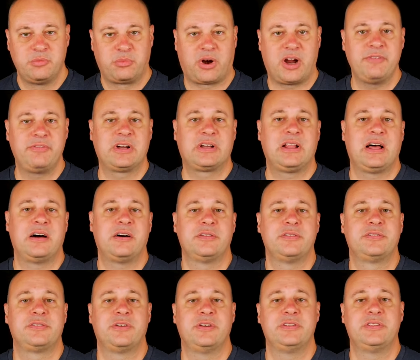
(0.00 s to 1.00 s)
Private
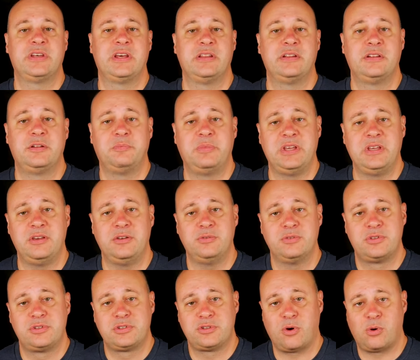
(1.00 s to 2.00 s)
clouds are intended to be
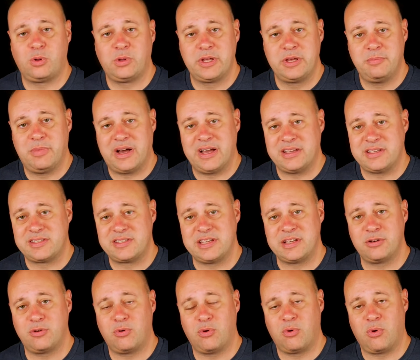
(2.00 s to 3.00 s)
used solely by a
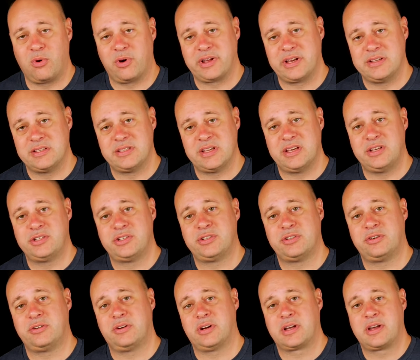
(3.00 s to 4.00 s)
single
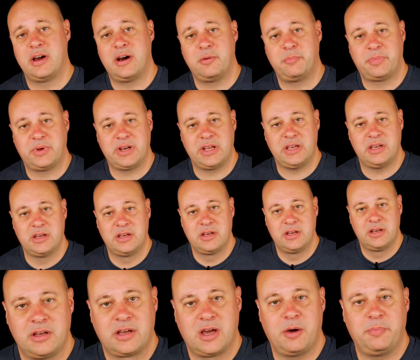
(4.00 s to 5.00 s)
organization or a company.
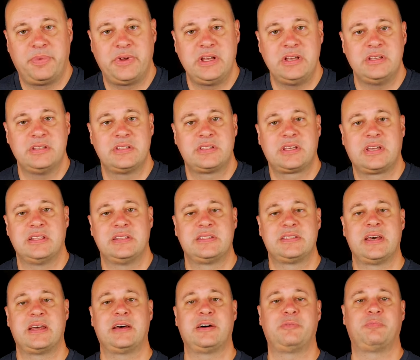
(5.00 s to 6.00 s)
Companies can
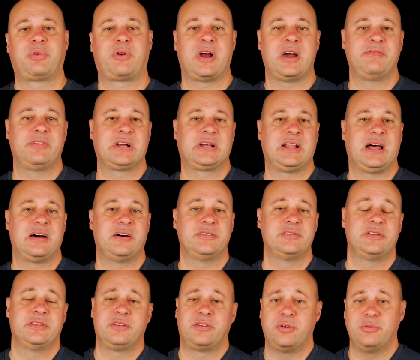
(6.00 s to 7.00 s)
set up private
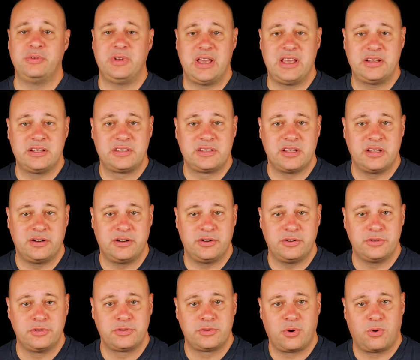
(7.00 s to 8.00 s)
clouds in their own data
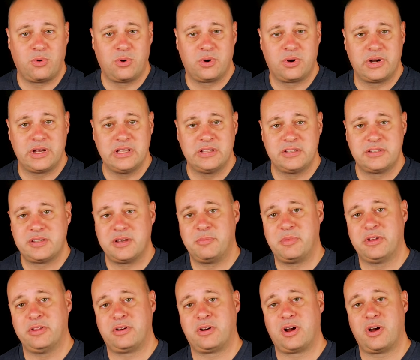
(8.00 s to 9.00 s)
centers or in
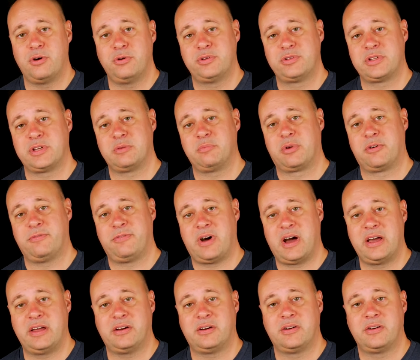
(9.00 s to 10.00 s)
some other hosting
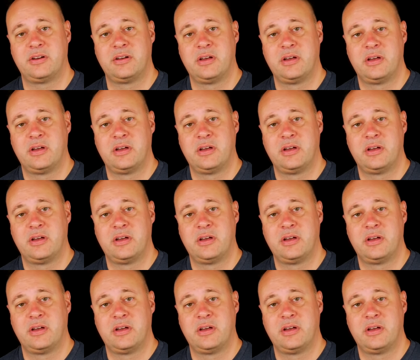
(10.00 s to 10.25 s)
provider.